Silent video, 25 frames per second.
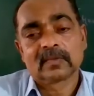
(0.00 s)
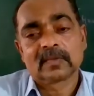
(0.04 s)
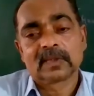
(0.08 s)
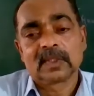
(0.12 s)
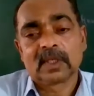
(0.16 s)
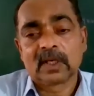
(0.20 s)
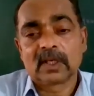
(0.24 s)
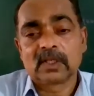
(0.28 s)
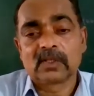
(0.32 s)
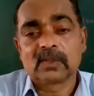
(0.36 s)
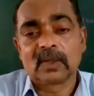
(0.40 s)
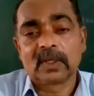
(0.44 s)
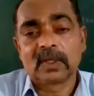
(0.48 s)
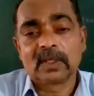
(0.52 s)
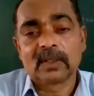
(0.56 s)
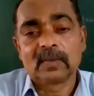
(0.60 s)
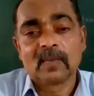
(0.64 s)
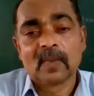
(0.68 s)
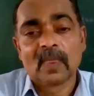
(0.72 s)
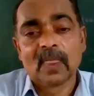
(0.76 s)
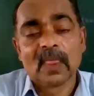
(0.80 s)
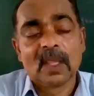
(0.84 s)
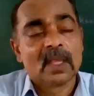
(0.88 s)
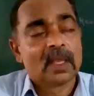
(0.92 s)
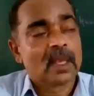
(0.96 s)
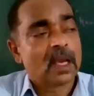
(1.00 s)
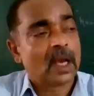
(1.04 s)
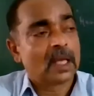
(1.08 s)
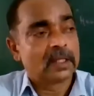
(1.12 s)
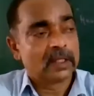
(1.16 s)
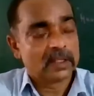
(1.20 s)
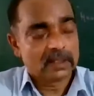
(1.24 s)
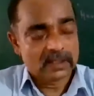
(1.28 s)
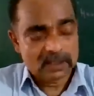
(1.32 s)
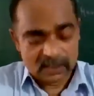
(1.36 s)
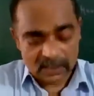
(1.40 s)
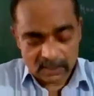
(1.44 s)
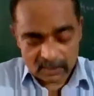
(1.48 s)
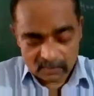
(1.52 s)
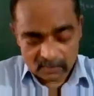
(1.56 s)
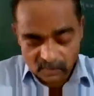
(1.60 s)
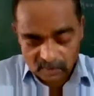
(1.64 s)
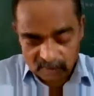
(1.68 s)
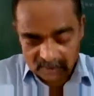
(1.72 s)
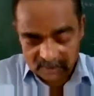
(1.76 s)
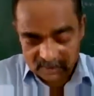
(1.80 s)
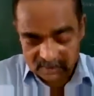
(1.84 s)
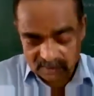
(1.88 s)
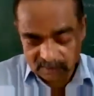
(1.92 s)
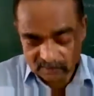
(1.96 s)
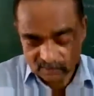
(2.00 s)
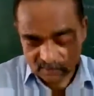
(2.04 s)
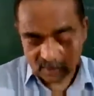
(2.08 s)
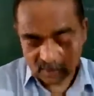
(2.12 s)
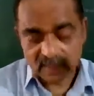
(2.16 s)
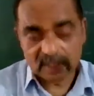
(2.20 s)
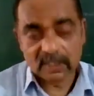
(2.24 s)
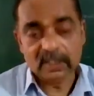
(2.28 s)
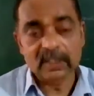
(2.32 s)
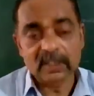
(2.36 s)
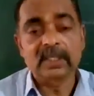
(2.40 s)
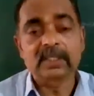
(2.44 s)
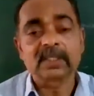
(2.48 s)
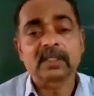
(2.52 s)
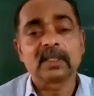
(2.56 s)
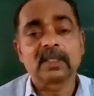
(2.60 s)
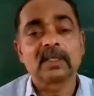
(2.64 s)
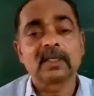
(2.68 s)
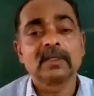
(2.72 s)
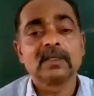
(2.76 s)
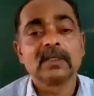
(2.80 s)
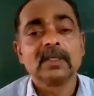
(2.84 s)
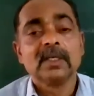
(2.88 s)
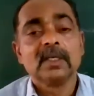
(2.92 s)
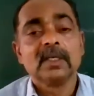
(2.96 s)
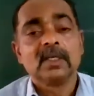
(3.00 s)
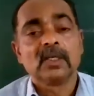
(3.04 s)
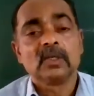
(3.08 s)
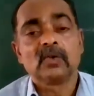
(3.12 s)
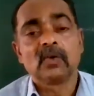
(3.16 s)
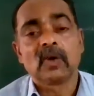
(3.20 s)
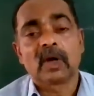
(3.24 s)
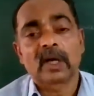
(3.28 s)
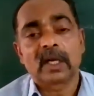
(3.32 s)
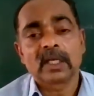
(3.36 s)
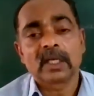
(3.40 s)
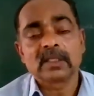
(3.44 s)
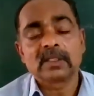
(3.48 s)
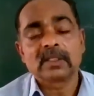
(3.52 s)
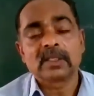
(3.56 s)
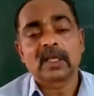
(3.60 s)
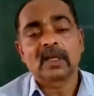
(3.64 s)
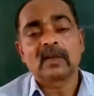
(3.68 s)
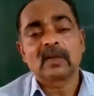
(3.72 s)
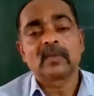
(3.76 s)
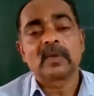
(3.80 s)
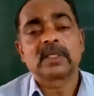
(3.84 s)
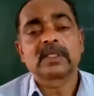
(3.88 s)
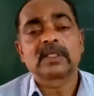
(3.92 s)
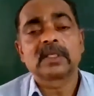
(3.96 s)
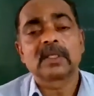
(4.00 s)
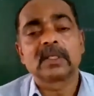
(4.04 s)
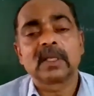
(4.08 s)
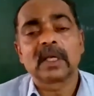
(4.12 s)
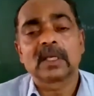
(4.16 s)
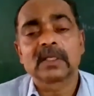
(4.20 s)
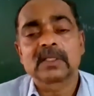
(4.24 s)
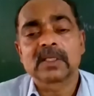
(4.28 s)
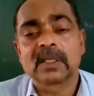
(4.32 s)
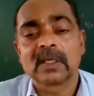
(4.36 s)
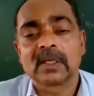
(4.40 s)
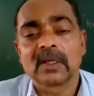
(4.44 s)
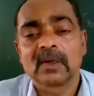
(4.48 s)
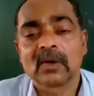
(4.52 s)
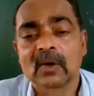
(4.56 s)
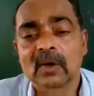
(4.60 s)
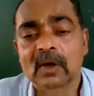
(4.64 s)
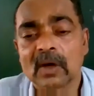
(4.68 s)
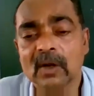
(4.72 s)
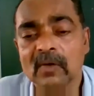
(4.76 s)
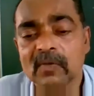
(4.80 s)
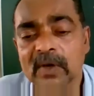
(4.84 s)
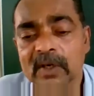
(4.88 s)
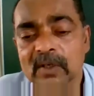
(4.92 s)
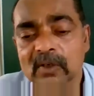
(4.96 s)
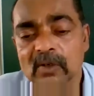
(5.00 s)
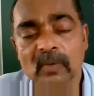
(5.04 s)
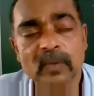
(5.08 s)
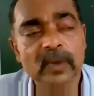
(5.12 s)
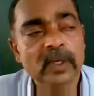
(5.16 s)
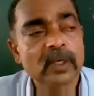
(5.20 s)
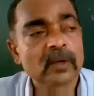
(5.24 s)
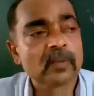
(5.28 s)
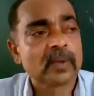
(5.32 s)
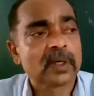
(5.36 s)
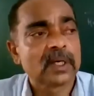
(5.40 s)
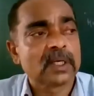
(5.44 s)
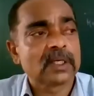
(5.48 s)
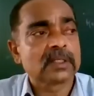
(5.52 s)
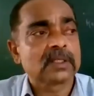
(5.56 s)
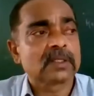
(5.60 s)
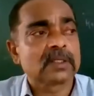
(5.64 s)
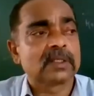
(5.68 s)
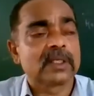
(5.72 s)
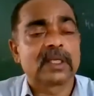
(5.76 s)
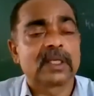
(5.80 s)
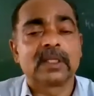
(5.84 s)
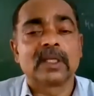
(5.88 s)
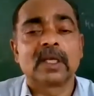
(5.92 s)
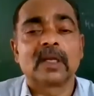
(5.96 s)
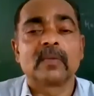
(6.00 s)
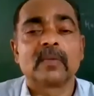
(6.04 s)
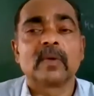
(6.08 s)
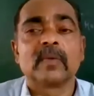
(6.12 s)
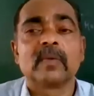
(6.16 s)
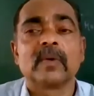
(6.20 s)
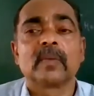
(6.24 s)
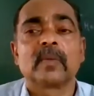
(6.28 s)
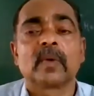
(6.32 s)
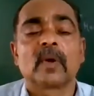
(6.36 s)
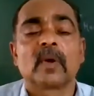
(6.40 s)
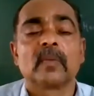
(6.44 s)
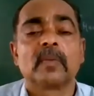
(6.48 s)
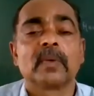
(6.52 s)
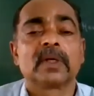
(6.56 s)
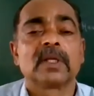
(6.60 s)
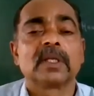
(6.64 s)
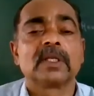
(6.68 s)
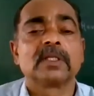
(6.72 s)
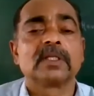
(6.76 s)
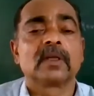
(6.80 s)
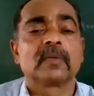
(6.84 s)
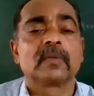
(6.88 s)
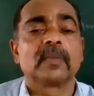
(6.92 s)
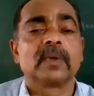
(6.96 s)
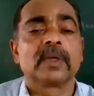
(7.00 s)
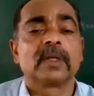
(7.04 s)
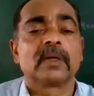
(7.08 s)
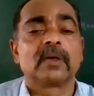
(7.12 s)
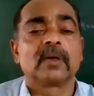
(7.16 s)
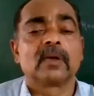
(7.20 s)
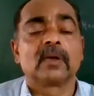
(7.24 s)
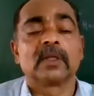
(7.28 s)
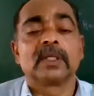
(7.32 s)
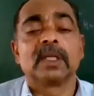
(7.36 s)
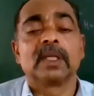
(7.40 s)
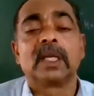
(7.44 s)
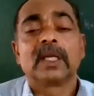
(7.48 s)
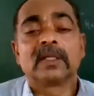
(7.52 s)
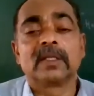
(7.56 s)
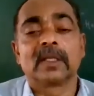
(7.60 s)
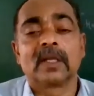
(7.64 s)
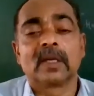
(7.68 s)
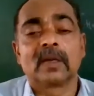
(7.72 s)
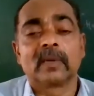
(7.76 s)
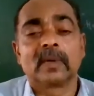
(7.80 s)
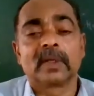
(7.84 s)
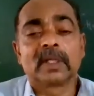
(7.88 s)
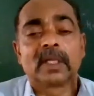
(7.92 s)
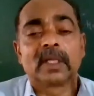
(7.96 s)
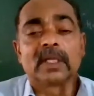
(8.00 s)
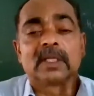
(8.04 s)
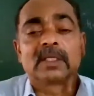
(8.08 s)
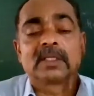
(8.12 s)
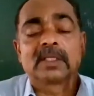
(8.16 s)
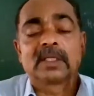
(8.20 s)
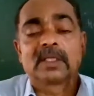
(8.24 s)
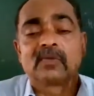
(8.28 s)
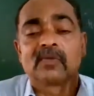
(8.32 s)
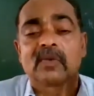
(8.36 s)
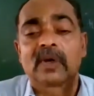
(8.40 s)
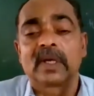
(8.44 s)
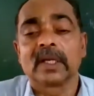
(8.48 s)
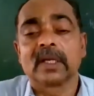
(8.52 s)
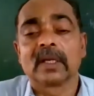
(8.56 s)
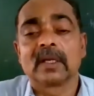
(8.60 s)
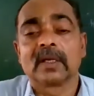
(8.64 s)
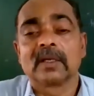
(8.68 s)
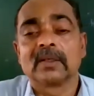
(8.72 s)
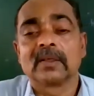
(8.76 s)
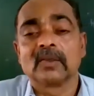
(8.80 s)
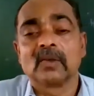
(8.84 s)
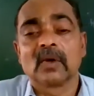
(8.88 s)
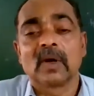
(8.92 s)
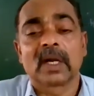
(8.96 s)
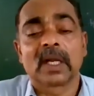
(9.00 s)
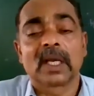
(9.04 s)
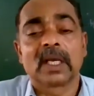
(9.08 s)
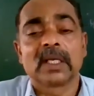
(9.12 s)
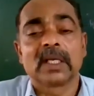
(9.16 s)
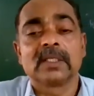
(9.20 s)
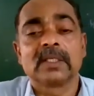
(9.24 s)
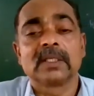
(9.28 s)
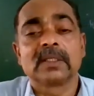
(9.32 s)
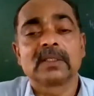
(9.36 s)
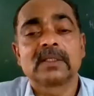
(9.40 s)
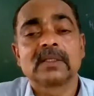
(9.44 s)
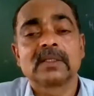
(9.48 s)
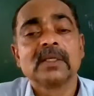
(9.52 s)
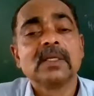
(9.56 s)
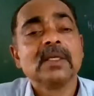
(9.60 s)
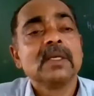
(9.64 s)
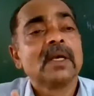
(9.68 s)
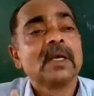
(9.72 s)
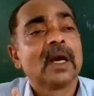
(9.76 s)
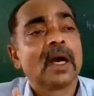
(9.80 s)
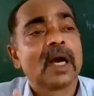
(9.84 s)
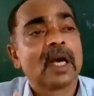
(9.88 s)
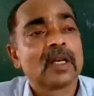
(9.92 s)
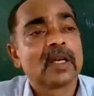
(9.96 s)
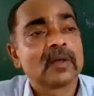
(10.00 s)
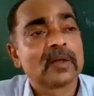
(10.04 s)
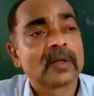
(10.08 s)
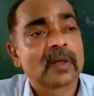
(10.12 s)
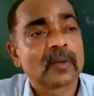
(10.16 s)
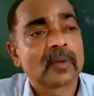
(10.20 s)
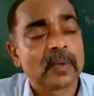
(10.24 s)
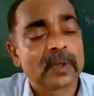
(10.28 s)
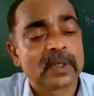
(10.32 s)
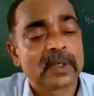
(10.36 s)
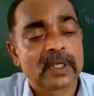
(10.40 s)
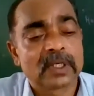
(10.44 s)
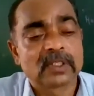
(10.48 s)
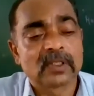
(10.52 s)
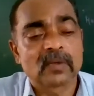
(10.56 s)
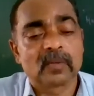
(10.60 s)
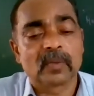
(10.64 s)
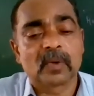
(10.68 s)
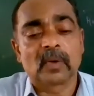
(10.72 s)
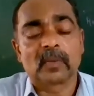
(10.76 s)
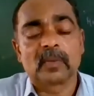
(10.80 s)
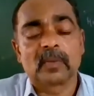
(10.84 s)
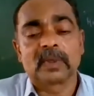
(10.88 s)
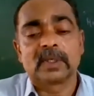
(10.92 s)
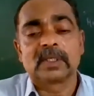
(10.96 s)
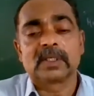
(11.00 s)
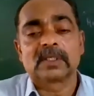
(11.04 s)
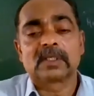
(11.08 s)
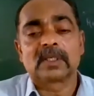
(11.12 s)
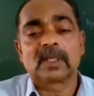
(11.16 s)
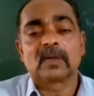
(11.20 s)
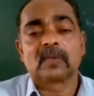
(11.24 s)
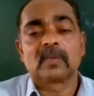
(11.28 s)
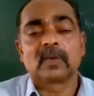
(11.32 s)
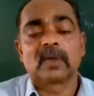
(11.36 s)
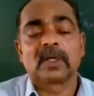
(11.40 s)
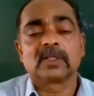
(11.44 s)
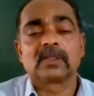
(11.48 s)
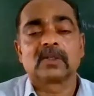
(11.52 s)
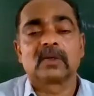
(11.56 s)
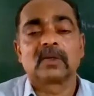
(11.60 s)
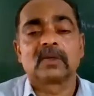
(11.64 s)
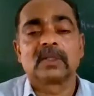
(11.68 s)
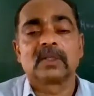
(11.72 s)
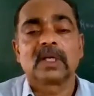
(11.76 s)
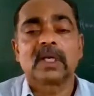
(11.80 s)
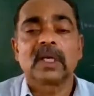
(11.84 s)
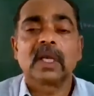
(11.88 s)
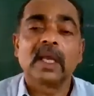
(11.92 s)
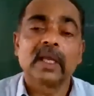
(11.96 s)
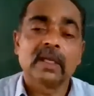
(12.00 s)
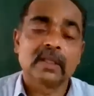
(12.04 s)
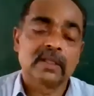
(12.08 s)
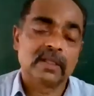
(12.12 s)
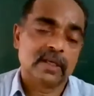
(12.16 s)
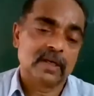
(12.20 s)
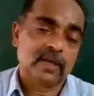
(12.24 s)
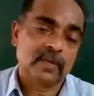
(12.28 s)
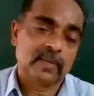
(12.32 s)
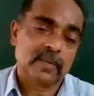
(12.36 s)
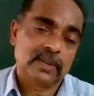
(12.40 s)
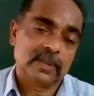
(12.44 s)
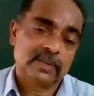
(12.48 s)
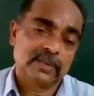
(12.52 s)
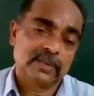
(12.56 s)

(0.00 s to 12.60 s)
Understood it? Others said, what did they say? You arrange the elements in the ascending order of atomic mass, then there will be properties repeated on the 8th element. That is it finally. You arrange it and repetition properties take place on the 8th element.